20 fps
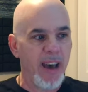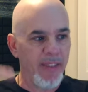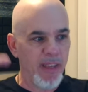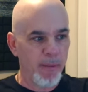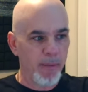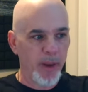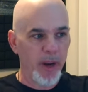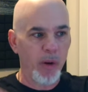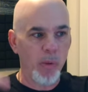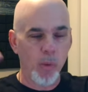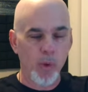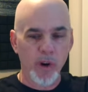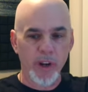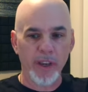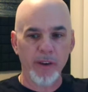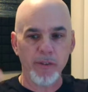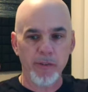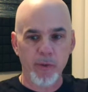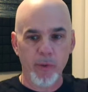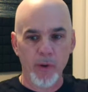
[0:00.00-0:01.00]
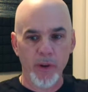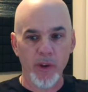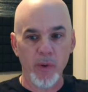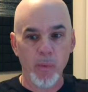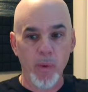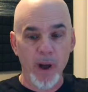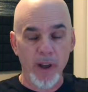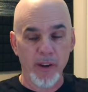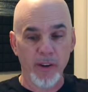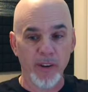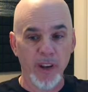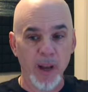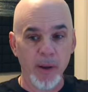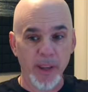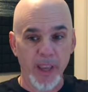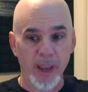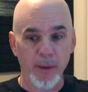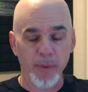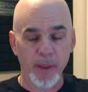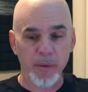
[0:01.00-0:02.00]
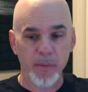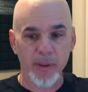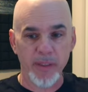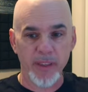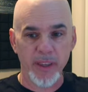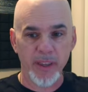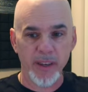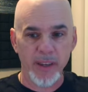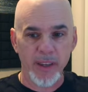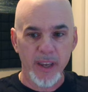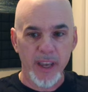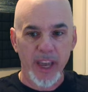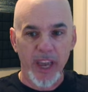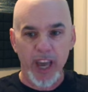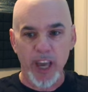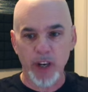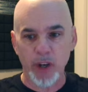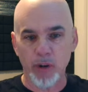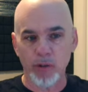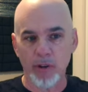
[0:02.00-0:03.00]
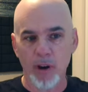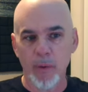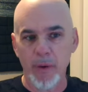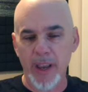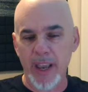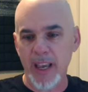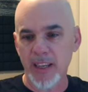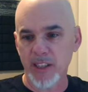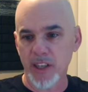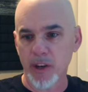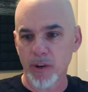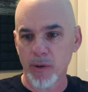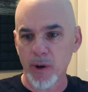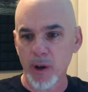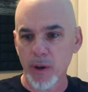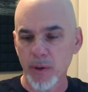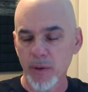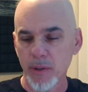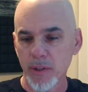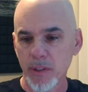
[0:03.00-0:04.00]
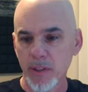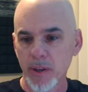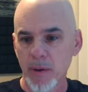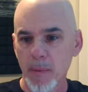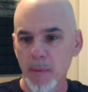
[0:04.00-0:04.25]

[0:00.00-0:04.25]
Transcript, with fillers: that money working for you while you're not gambling with it and growing as it grows,